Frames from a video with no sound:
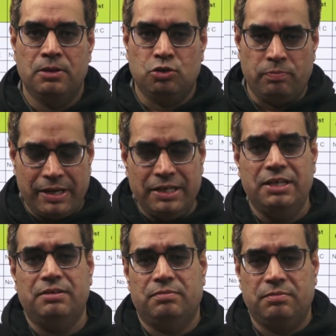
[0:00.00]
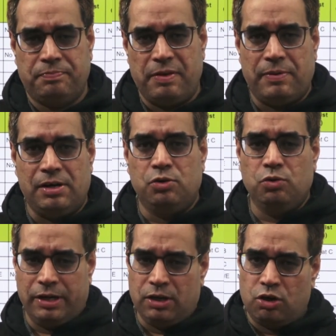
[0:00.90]
So many people do
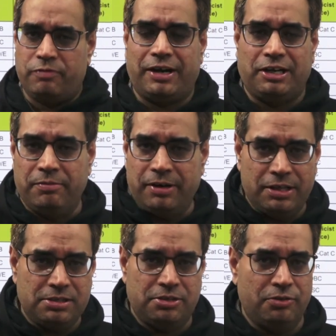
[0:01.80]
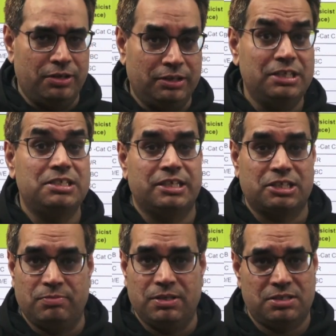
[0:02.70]
a lot of activities during these
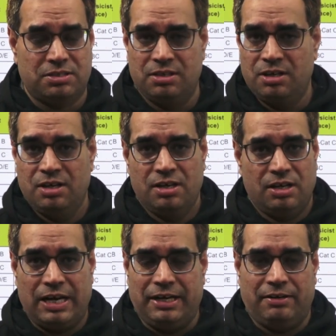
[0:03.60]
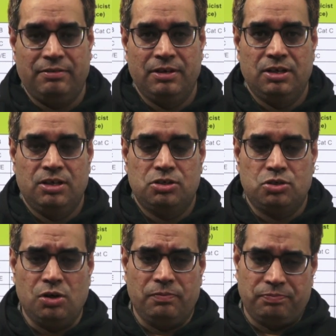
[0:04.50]
6 months right.
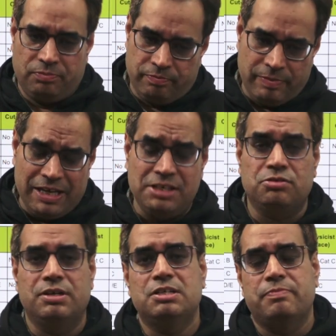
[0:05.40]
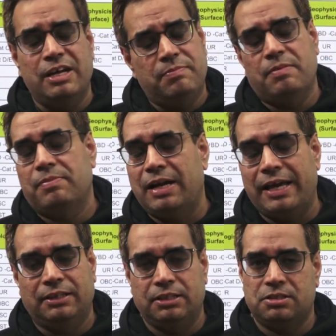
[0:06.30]
So, many students, many people
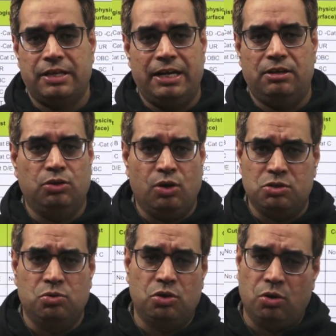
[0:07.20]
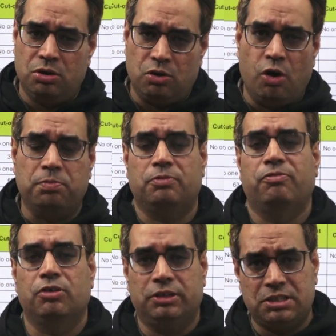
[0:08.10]
like this and those who do not opt
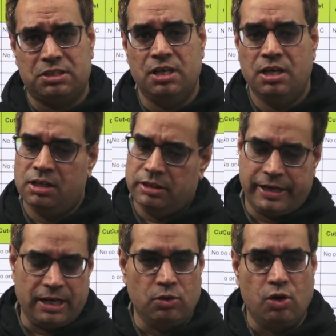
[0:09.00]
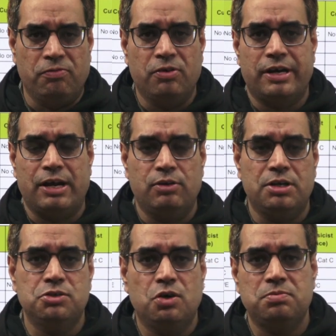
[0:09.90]
for this, they can go for
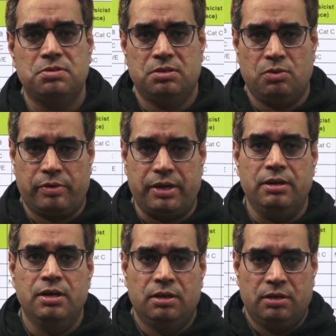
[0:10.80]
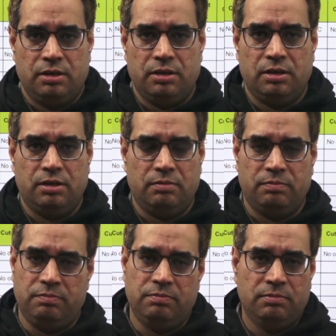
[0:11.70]
regular jobs, okay. Uh,
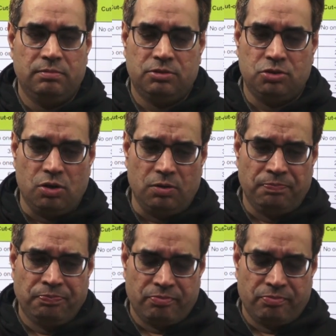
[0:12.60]
so,